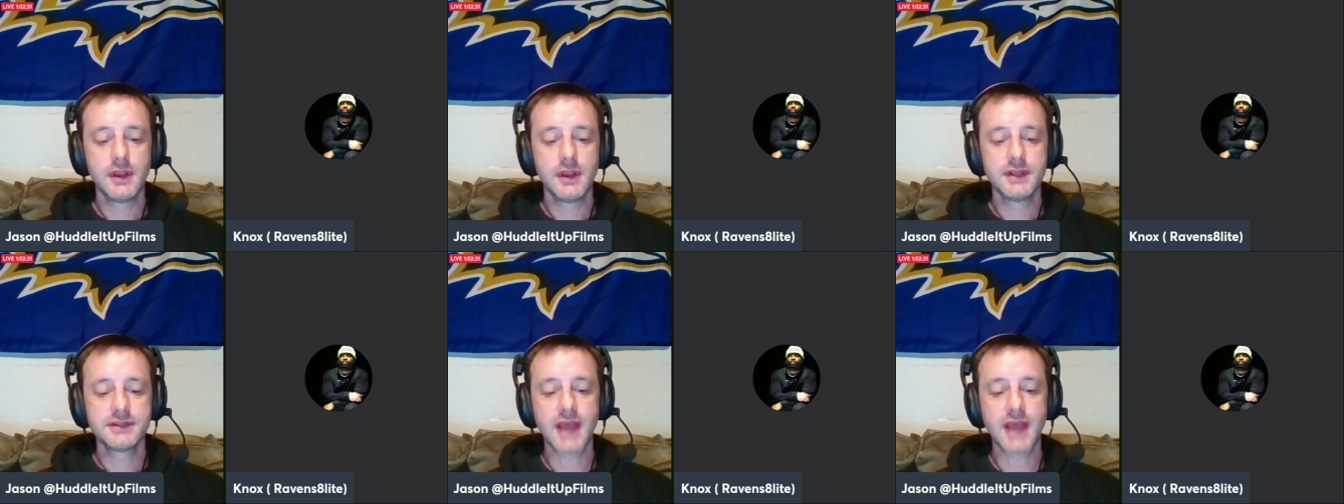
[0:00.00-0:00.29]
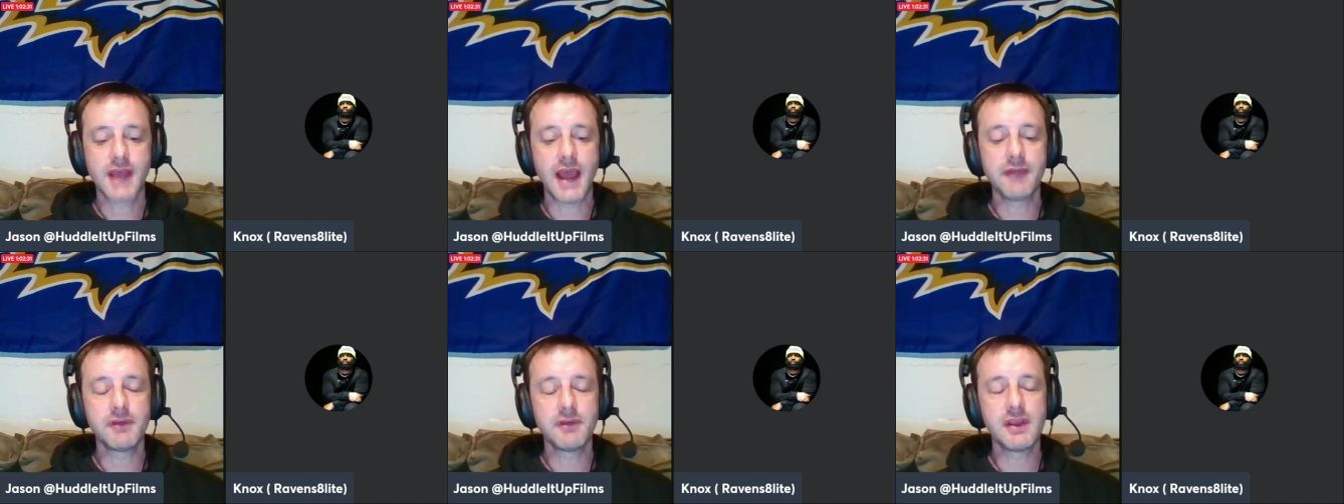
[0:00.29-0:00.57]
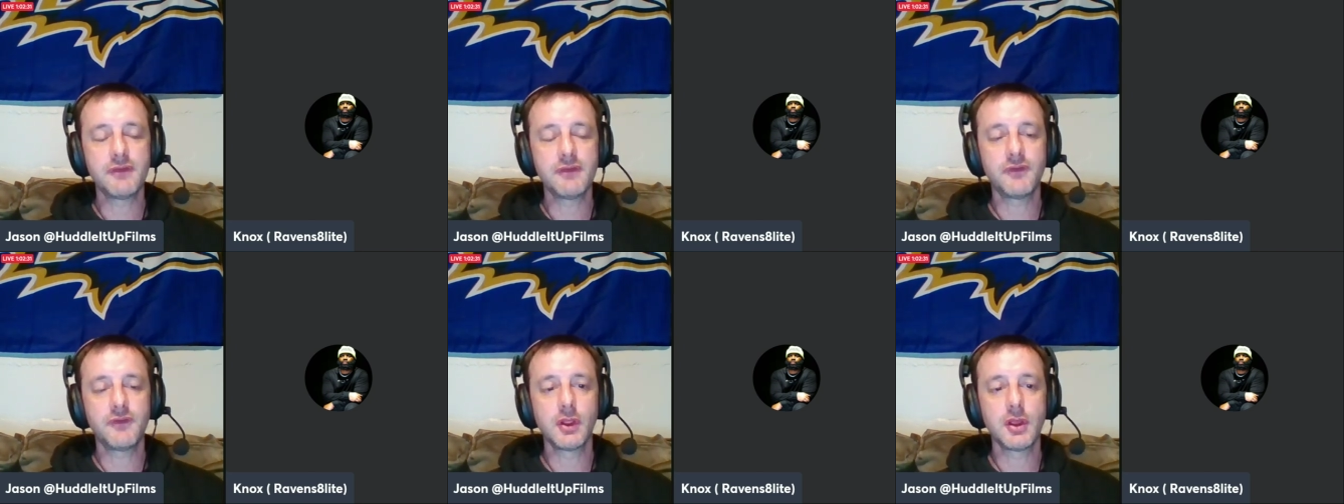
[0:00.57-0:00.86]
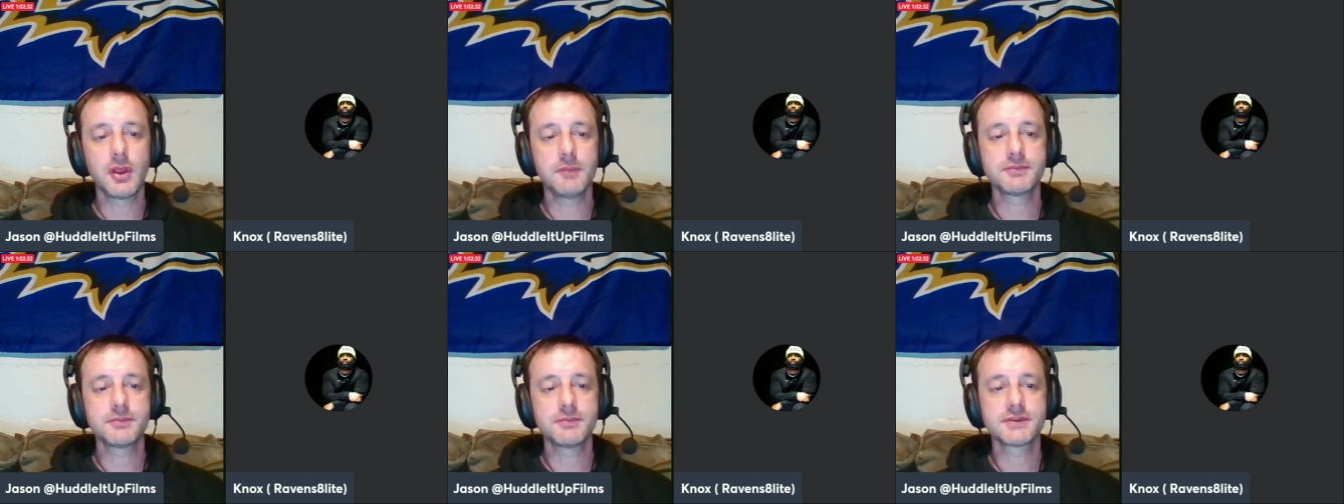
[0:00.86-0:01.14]
Tyre
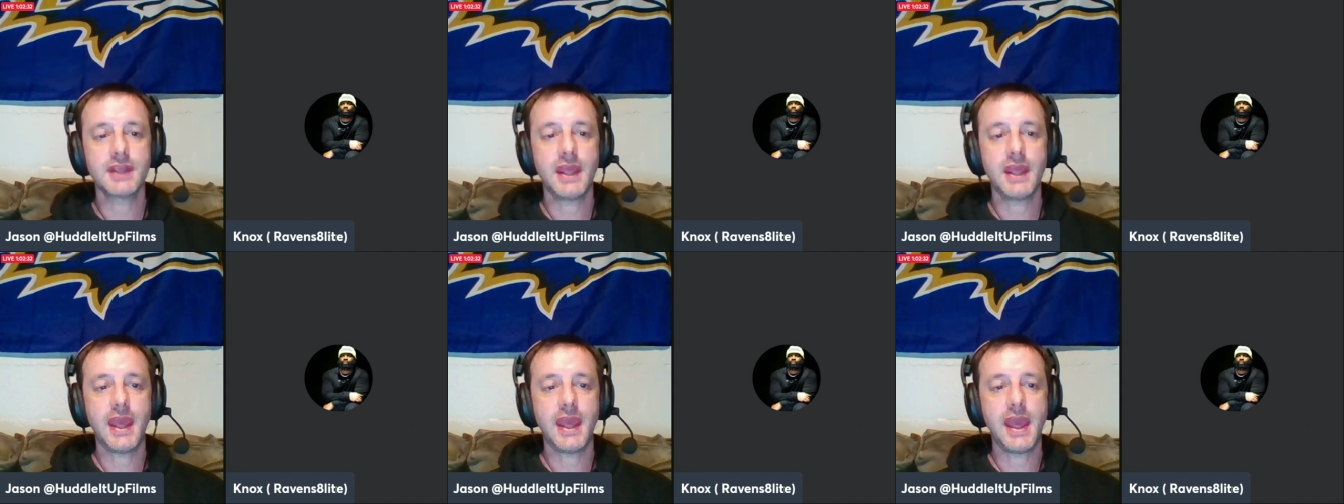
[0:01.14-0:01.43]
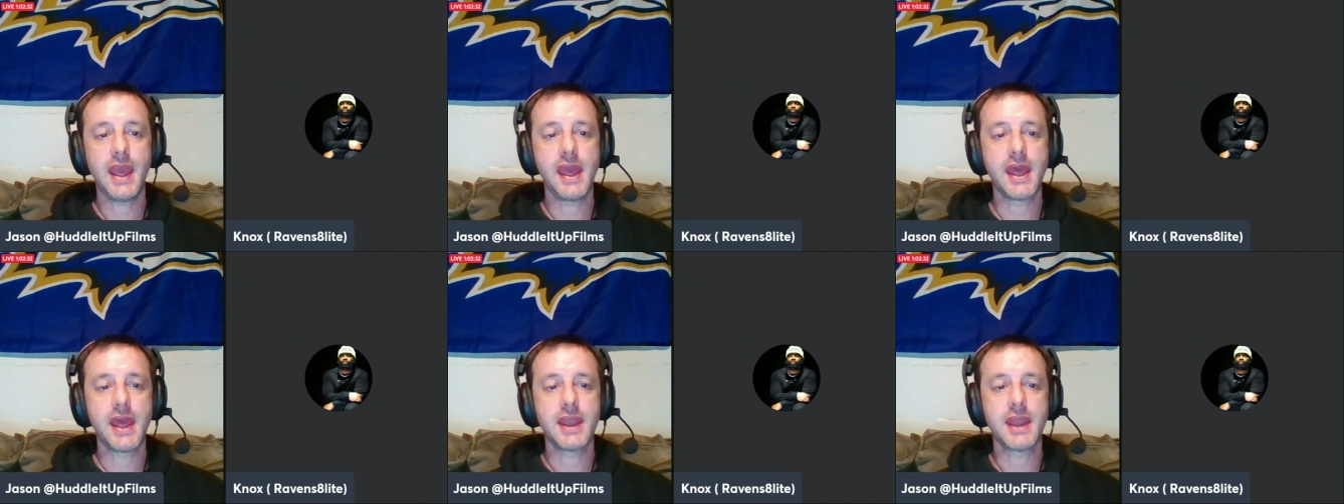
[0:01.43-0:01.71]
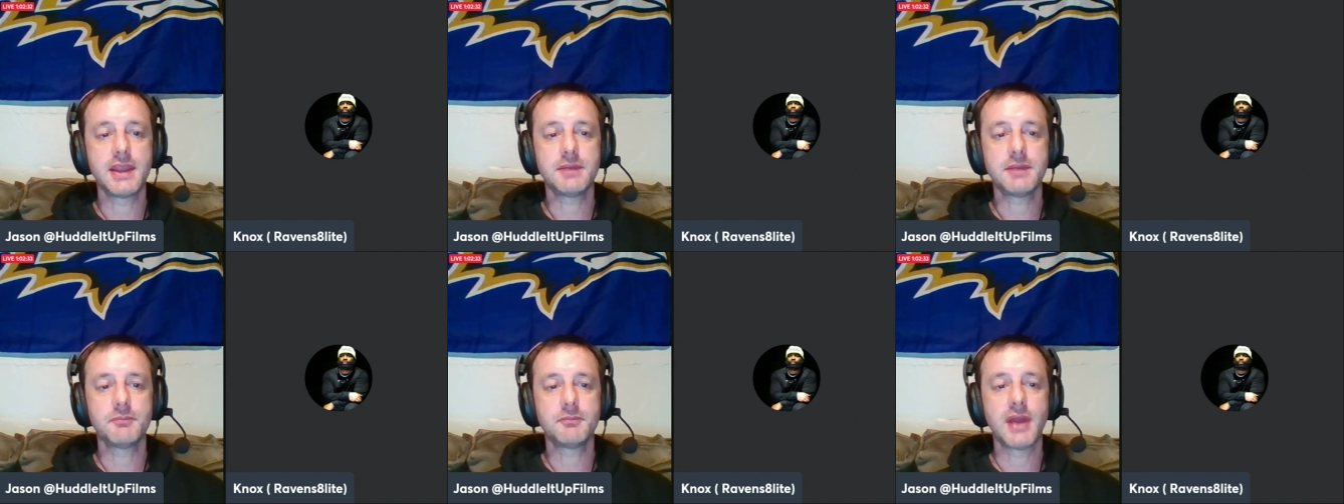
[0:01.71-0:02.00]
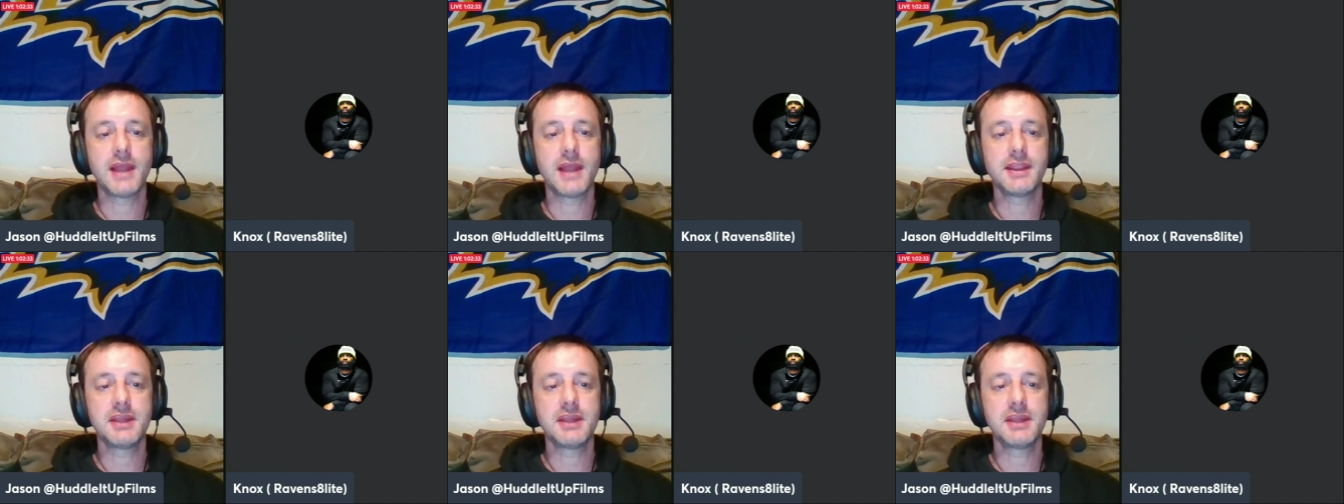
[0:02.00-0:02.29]
Phillips and
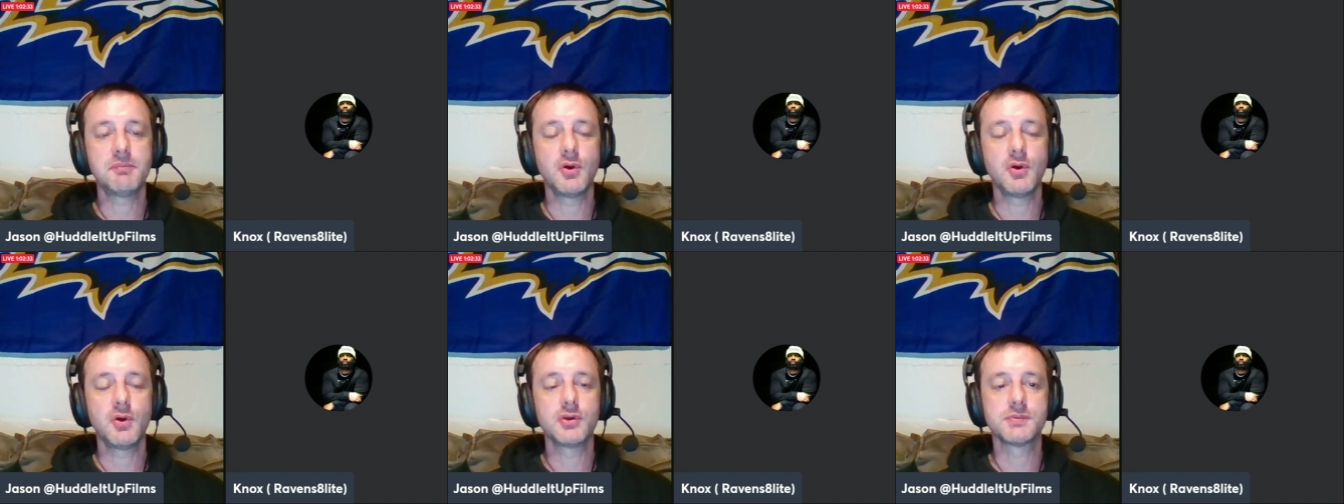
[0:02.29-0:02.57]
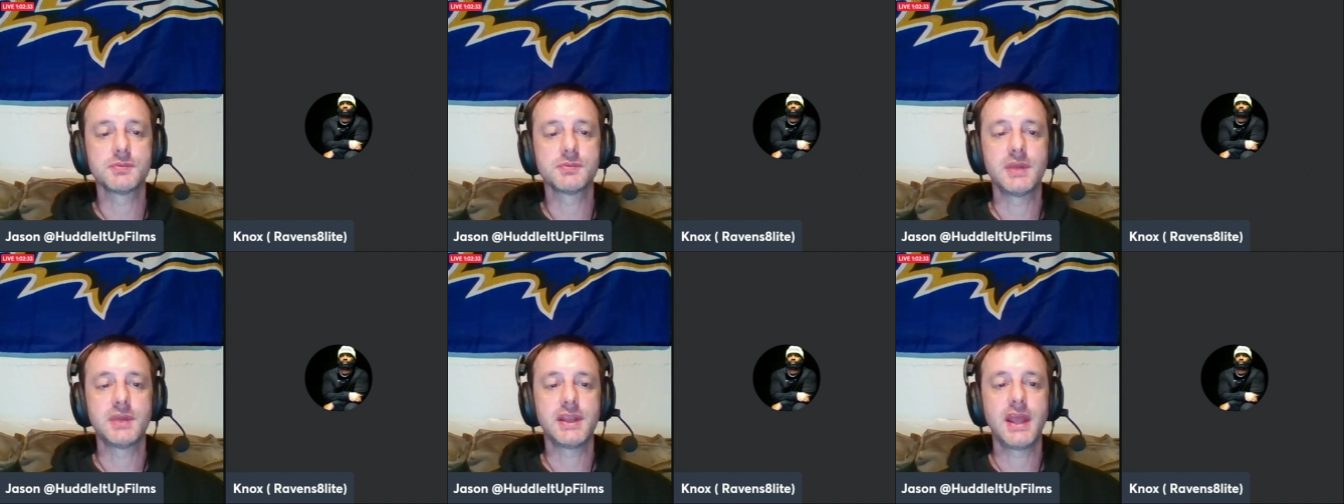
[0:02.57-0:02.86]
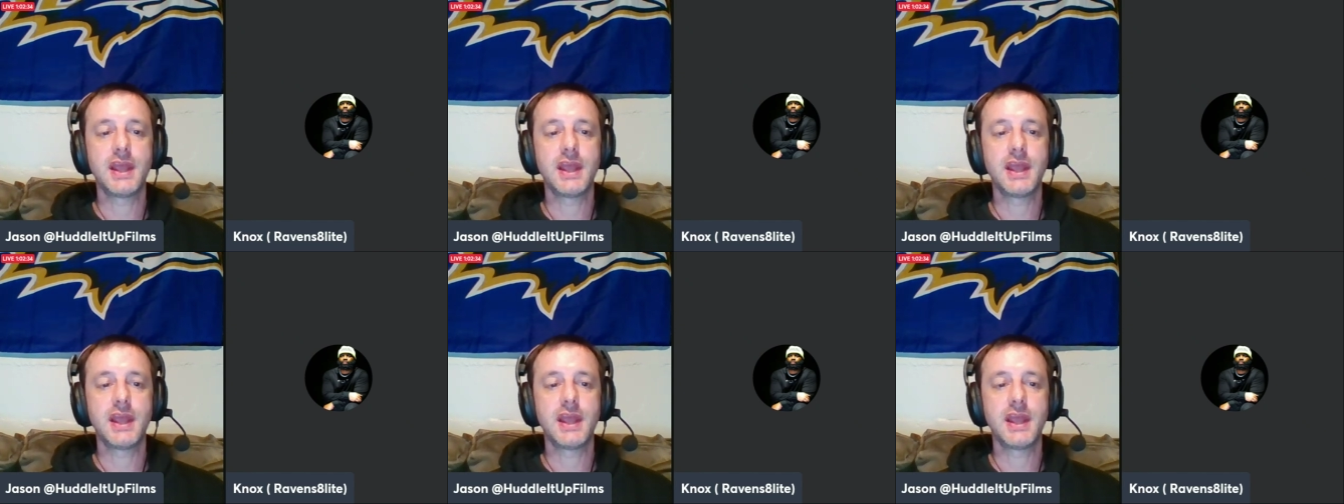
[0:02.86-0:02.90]
Bradley Bozeman.